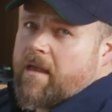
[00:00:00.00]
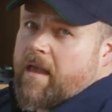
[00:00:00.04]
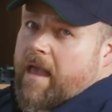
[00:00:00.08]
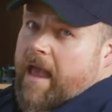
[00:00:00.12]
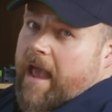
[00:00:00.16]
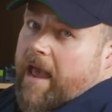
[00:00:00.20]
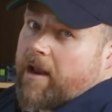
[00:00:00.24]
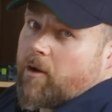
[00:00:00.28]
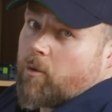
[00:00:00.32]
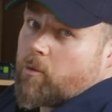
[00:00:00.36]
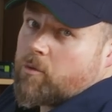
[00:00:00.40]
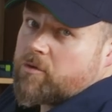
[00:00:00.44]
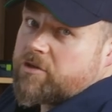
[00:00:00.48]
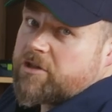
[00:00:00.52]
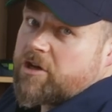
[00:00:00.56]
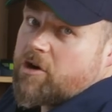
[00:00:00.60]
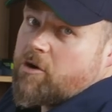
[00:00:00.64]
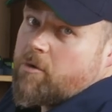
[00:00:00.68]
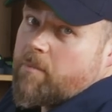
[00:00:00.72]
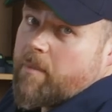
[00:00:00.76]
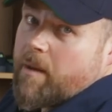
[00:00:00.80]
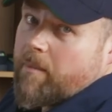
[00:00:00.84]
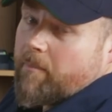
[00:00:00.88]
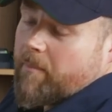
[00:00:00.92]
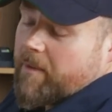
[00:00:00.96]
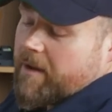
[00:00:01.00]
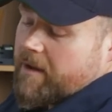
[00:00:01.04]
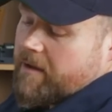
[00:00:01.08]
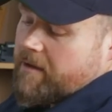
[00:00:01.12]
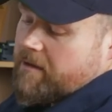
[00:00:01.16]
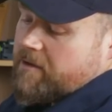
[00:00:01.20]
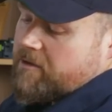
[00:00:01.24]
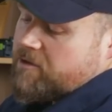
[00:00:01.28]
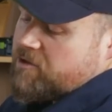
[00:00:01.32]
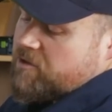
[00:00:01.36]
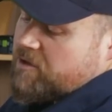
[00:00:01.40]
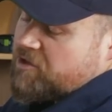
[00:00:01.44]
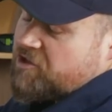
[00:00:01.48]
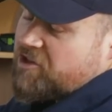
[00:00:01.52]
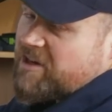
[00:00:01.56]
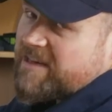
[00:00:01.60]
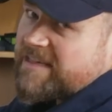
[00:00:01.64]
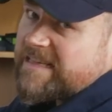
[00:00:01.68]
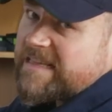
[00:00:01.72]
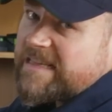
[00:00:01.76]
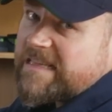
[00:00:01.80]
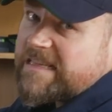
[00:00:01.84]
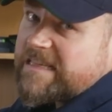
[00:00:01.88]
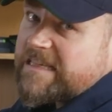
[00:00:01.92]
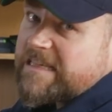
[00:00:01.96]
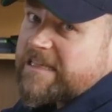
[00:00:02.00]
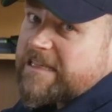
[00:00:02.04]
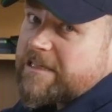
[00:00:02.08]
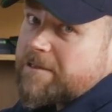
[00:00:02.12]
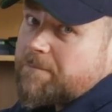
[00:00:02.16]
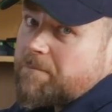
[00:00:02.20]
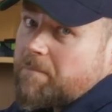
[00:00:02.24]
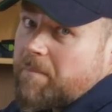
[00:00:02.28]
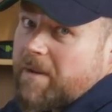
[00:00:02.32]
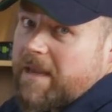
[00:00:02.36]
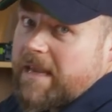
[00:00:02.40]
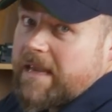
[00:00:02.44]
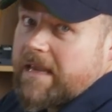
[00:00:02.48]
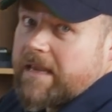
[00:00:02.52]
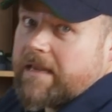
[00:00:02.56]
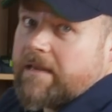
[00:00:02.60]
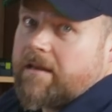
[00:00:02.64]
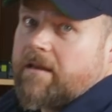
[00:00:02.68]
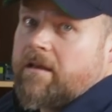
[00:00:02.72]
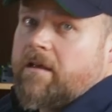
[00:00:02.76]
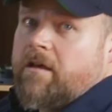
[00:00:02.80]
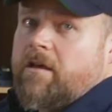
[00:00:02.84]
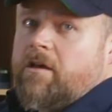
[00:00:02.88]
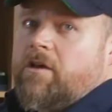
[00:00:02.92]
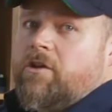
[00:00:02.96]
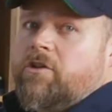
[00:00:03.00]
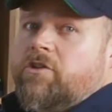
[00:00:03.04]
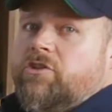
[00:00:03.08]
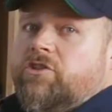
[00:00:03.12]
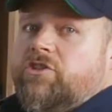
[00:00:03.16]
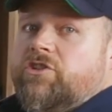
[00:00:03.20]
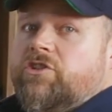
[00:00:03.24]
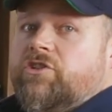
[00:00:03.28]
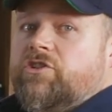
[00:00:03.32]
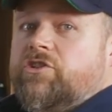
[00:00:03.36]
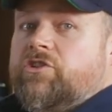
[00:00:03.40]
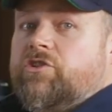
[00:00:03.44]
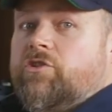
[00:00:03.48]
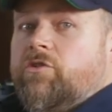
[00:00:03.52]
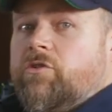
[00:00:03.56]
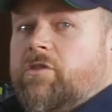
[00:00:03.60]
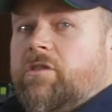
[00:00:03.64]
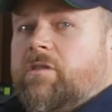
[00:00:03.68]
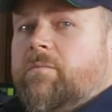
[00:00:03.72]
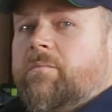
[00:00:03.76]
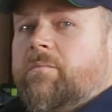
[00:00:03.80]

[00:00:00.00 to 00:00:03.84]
And also remember to adjust the speed to suit the